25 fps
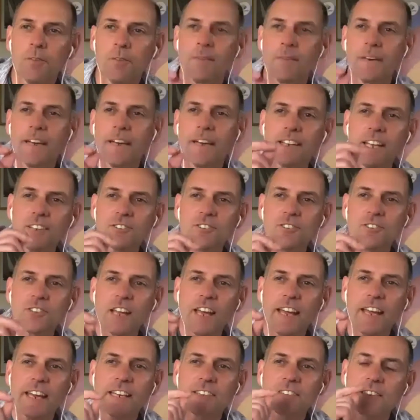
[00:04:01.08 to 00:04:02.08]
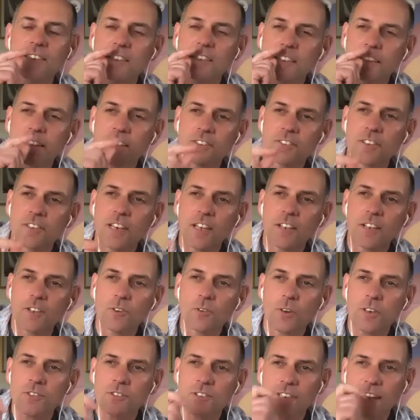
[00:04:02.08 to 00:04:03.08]
that just hangs, there's another
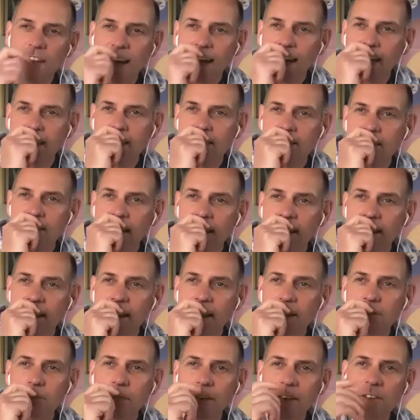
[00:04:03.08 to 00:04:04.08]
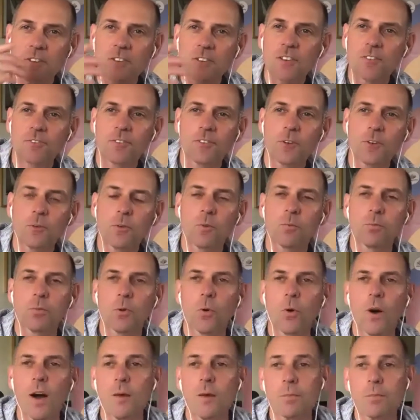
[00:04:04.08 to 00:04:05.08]
question that hangs there then, because if you were
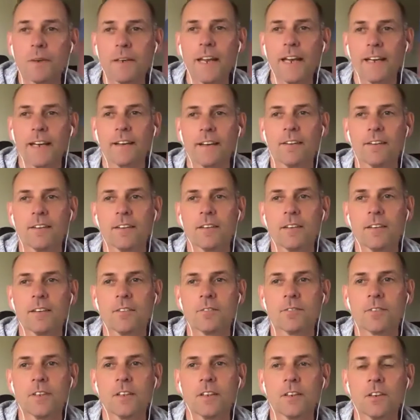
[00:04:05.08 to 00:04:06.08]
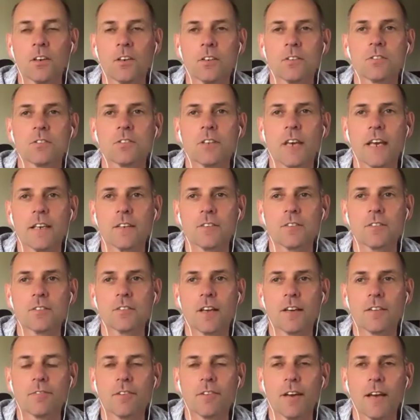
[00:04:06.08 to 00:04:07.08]
brought up in that kind of context,
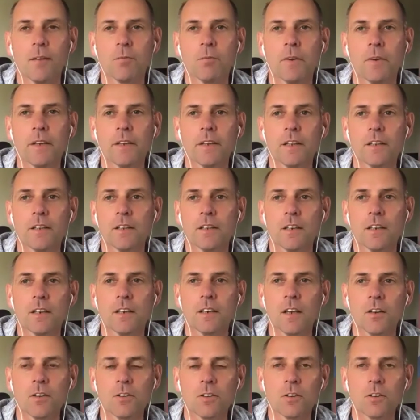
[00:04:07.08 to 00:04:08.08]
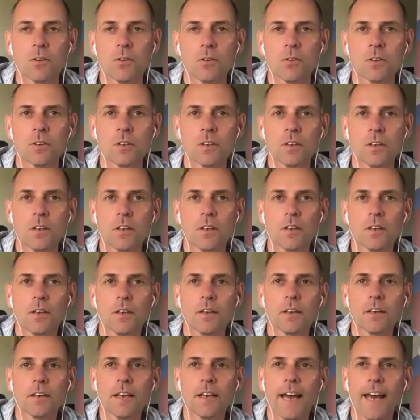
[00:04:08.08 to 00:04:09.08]
that family that didn't know the Lord,
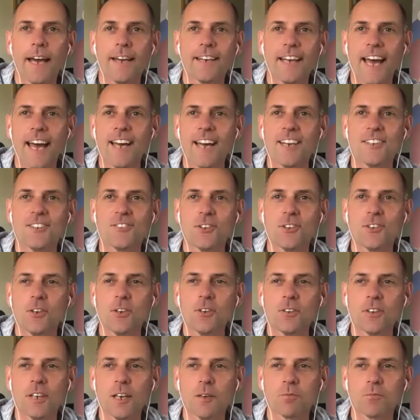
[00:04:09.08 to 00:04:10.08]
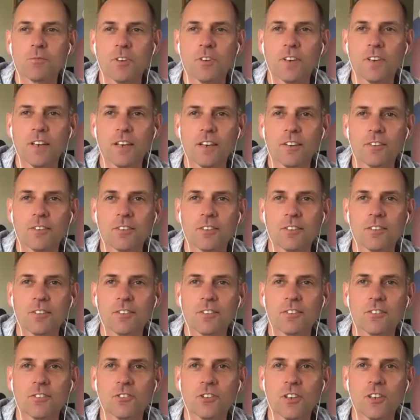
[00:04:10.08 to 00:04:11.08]
how did you come to know
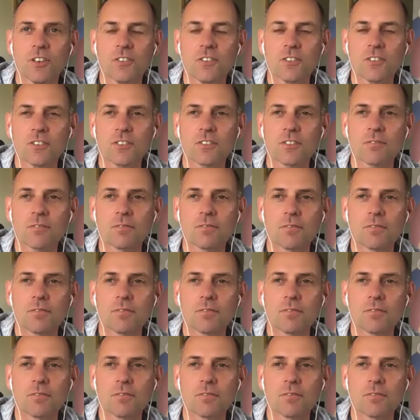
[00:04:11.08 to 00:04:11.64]
Jesus?